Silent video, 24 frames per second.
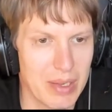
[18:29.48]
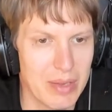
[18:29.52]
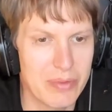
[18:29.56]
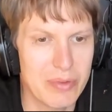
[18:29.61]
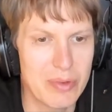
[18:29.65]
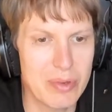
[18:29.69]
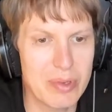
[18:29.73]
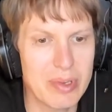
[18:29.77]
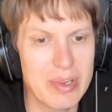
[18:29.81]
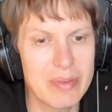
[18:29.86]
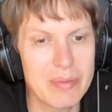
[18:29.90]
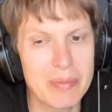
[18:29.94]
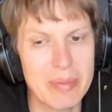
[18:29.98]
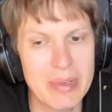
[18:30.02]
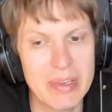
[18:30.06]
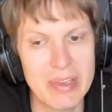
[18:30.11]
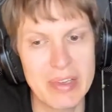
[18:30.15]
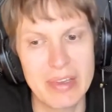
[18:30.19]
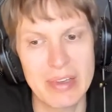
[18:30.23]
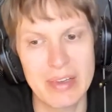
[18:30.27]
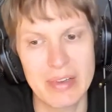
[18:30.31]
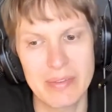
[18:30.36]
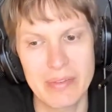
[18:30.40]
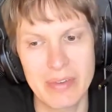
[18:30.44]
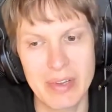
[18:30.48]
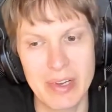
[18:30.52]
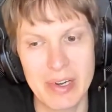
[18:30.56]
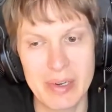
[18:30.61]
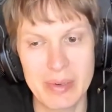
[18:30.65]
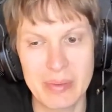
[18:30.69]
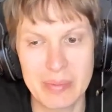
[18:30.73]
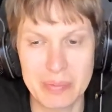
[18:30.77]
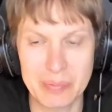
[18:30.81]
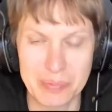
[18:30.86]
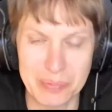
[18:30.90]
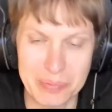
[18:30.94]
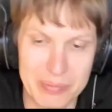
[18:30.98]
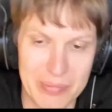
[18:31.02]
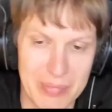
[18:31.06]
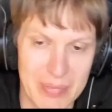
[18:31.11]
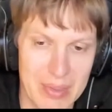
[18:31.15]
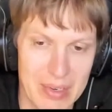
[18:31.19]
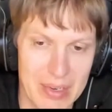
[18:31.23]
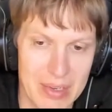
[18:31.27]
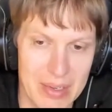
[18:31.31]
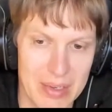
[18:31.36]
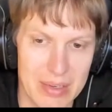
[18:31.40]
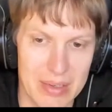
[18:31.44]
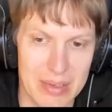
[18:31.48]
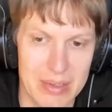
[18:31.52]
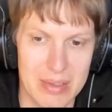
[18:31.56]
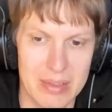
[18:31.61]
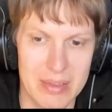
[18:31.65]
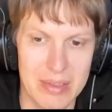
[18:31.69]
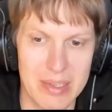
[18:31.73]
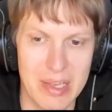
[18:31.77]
if you give me their mm, uh,